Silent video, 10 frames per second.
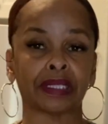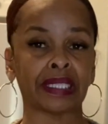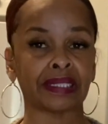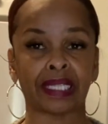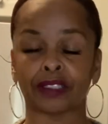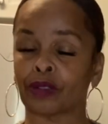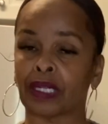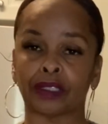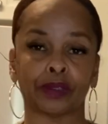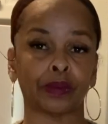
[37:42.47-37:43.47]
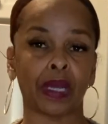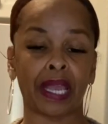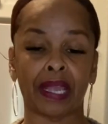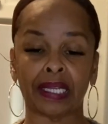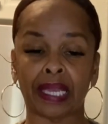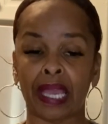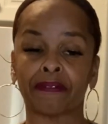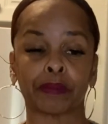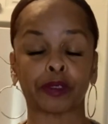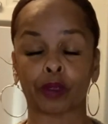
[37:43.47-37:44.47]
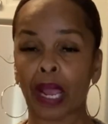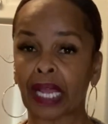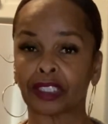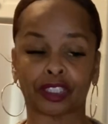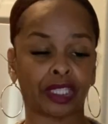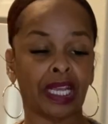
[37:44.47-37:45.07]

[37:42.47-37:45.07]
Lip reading: instead of trying to do a cake from scratch.